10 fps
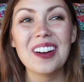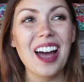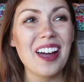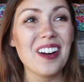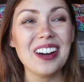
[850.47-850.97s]

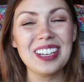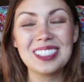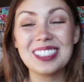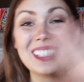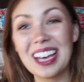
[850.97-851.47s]
I already
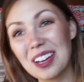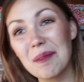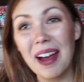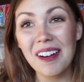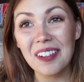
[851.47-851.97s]
did
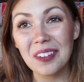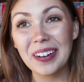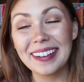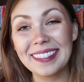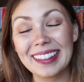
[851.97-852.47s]
my
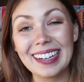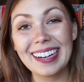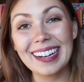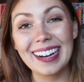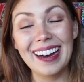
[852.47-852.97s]
Halloween
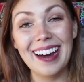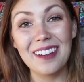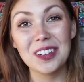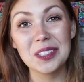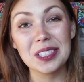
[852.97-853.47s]
thing.
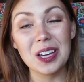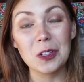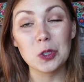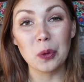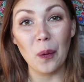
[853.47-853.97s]
I was
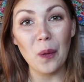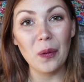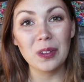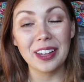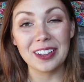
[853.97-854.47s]
a
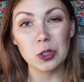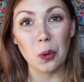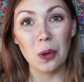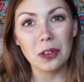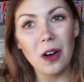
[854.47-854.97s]
troll, like a
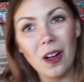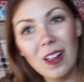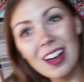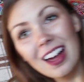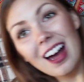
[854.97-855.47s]
troll doll.